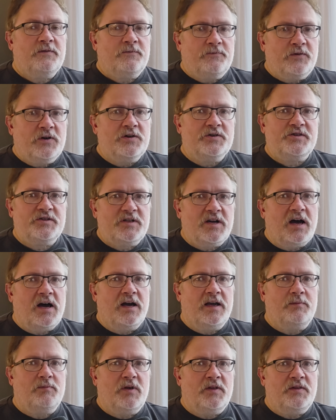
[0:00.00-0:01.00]
the first
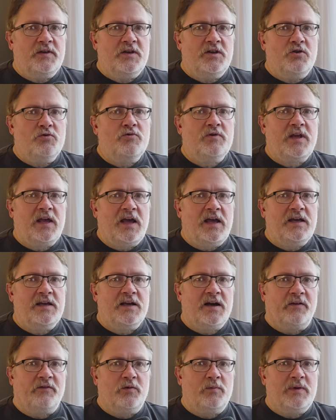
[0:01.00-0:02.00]
time, the UK
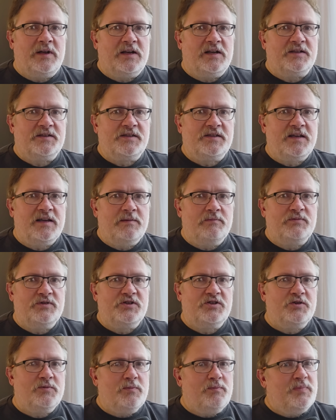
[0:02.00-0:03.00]
government seems
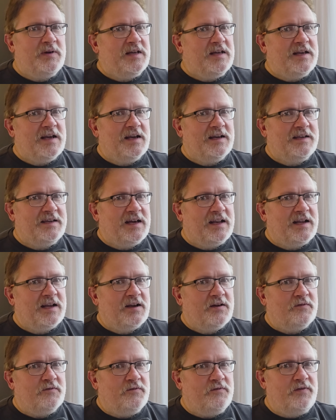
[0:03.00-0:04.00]
to be getting
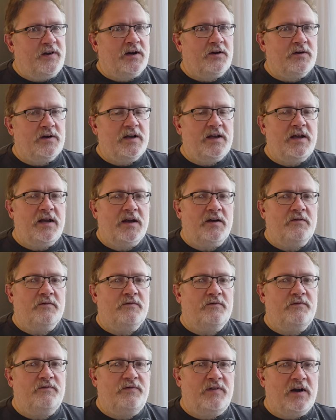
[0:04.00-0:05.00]
very,
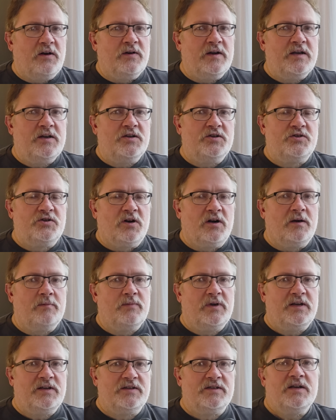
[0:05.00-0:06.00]
very
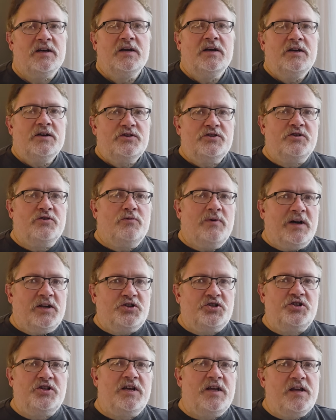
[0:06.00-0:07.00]
determined to
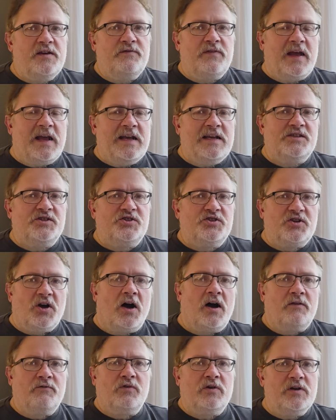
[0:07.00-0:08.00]
achieve a
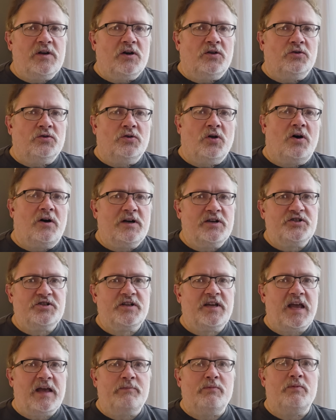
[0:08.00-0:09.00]
sovereign launch
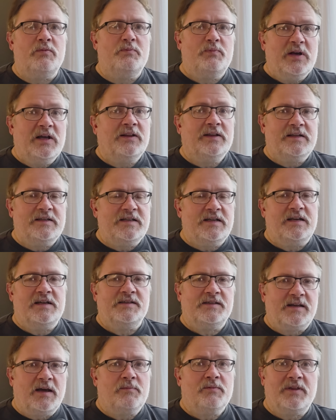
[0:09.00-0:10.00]
capability,
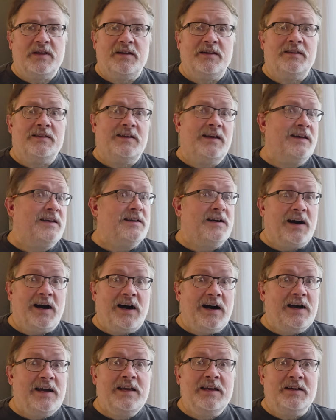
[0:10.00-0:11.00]
something that
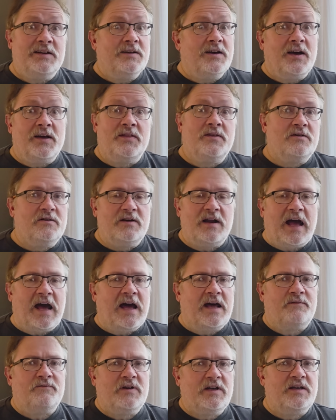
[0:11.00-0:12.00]
I and other
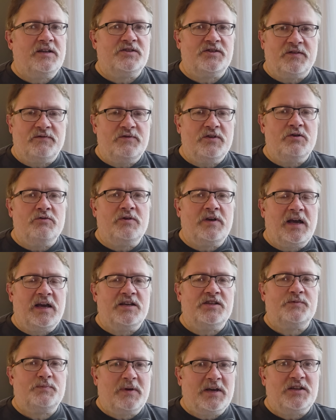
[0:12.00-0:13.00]
advocates of
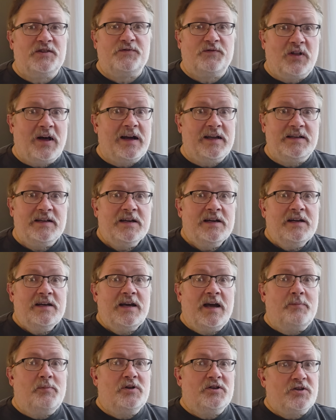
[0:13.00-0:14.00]
UK spaceflight
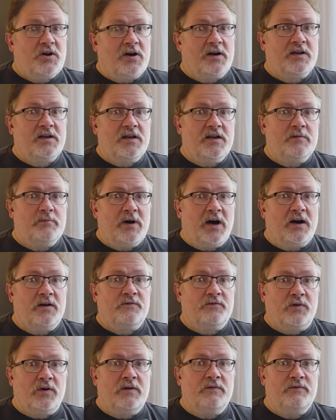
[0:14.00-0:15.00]
have been talking
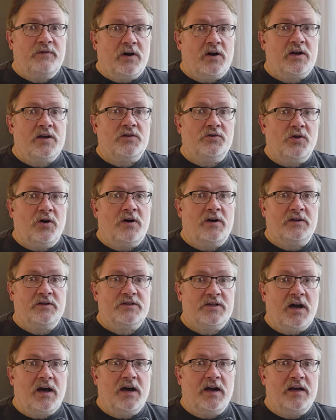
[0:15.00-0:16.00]
about for a very long
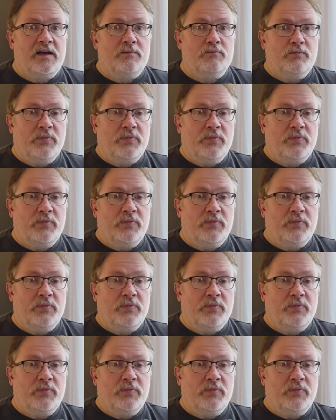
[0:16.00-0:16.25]
time.